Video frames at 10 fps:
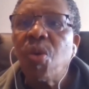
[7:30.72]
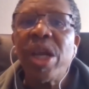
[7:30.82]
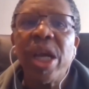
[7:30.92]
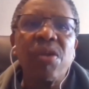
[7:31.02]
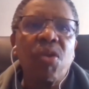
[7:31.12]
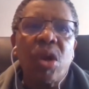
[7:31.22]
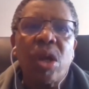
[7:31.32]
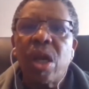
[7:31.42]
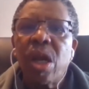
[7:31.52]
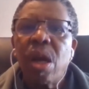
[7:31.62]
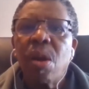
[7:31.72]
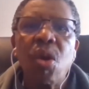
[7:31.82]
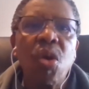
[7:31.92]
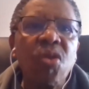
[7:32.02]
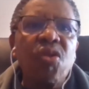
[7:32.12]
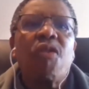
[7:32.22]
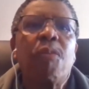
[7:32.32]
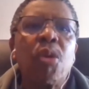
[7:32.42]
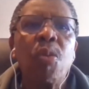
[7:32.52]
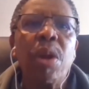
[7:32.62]
which has got lots
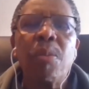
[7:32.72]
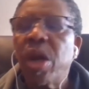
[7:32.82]
of problems.